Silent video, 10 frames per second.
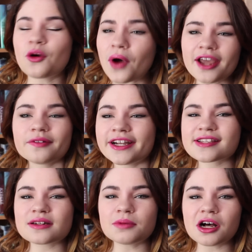quite
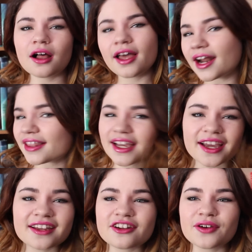reasonable and I think
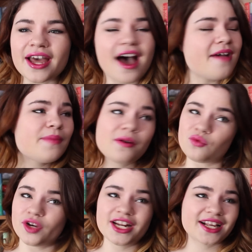I can do it. I've
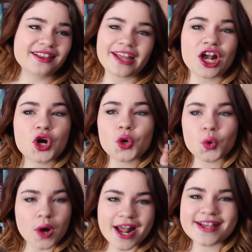been reading like
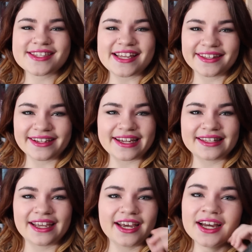crazy
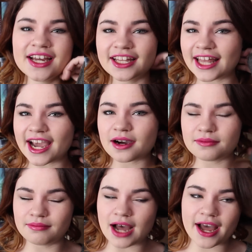lately. Like
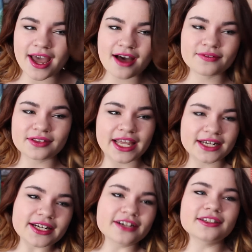I have
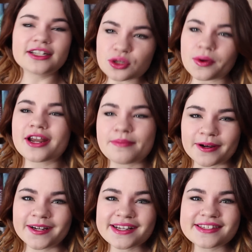like nearly 20
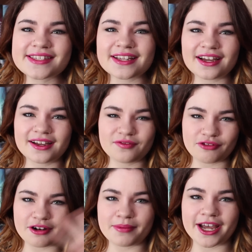books
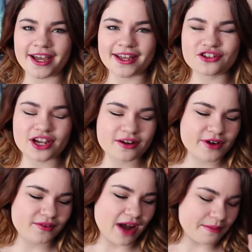for my
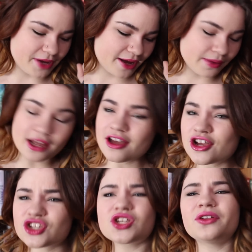January wrap up
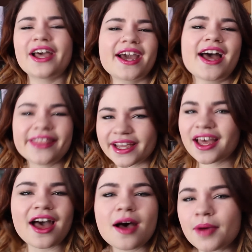so like, I
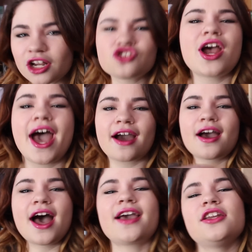think I'm on
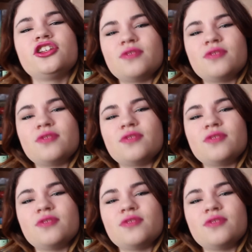track. I can